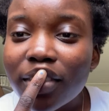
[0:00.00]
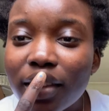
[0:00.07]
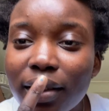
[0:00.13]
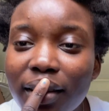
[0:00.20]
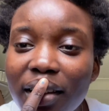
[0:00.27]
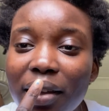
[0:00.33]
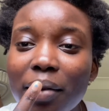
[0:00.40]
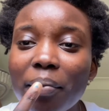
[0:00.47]

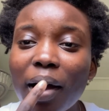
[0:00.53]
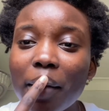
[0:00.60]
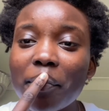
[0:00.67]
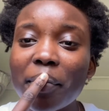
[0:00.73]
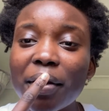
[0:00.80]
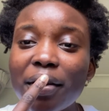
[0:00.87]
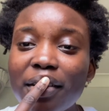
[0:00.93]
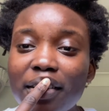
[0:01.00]
the my
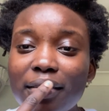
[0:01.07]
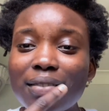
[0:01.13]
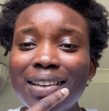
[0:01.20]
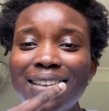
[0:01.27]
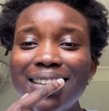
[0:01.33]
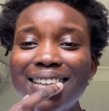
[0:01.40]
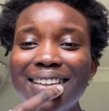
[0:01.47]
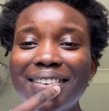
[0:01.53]
burnt
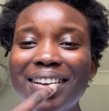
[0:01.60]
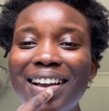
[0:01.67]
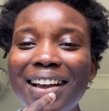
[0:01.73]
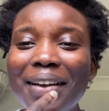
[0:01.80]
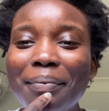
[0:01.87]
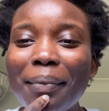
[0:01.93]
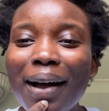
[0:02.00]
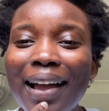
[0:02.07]

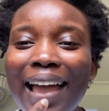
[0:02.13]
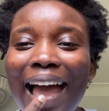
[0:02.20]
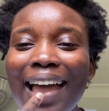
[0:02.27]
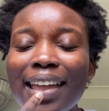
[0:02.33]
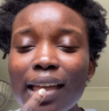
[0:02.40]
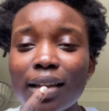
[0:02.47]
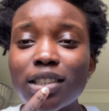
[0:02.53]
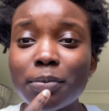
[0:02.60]
my egg
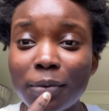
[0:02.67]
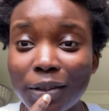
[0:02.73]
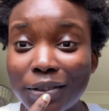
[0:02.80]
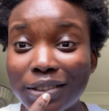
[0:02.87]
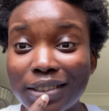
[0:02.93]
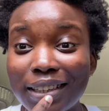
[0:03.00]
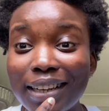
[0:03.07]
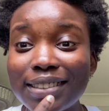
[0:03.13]

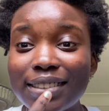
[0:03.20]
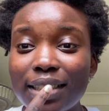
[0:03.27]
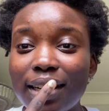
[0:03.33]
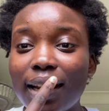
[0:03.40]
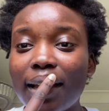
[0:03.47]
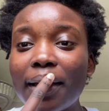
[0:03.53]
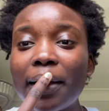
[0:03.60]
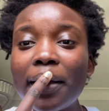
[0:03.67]
explosion
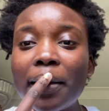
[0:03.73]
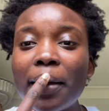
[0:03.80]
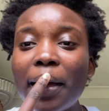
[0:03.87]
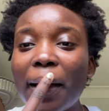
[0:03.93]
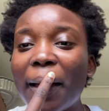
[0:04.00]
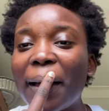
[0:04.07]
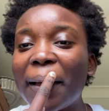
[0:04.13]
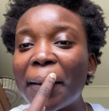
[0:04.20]
yesterday.
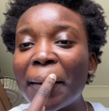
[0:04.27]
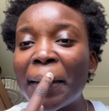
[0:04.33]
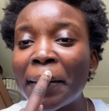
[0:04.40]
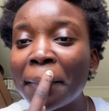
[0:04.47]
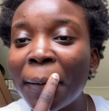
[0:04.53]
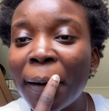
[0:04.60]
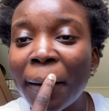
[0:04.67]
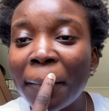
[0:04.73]
Uh this
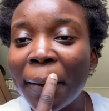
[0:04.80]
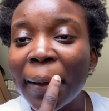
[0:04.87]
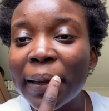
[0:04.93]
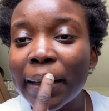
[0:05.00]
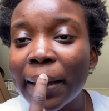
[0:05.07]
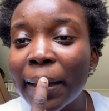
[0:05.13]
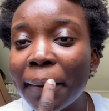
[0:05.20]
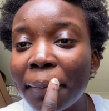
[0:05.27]
part of my
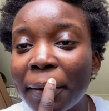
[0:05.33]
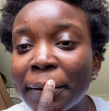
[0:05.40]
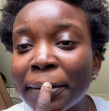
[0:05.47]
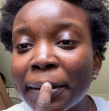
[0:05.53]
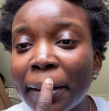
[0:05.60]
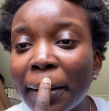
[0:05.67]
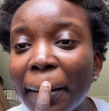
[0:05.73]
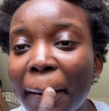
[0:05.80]
lip is
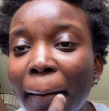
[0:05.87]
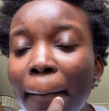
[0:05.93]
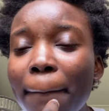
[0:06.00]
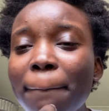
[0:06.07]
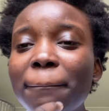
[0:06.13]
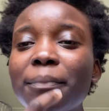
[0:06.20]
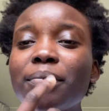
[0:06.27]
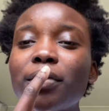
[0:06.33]
like,
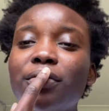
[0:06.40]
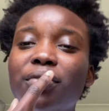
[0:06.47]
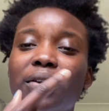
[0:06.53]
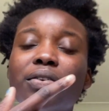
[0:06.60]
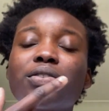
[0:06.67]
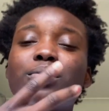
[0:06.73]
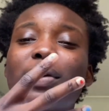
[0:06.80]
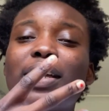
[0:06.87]

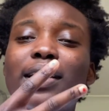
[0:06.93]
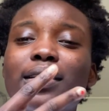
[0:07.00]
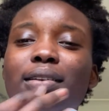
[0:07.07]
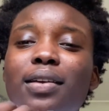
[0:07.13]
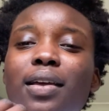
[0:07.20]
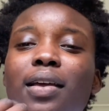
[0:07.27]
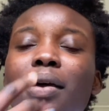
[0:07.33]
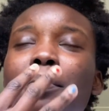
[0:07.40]
feels weird,
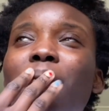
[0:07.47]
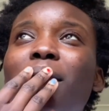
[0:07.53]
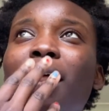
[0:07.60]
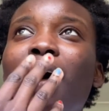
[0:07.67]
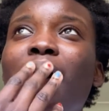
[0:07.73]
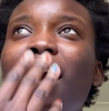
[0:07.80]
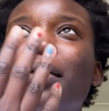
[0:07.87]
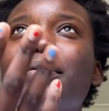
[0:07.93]
but
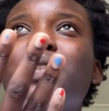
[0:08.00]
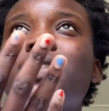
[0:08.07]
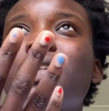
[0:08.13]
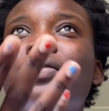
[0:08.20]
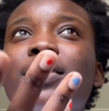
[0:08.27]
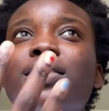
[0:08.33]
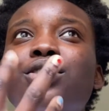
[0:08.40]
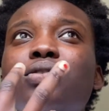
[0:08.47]
that happens
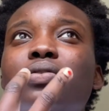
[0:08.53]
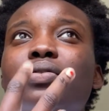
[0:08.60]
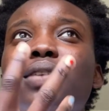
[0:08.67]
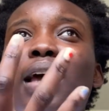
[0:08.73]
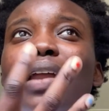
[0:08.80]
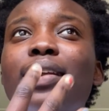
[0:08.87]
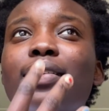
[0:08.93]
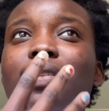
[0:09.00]
if I
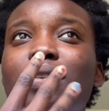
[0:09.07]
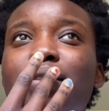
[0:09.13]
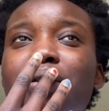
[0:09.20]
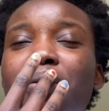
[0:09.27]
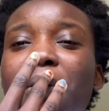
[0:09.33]
anything too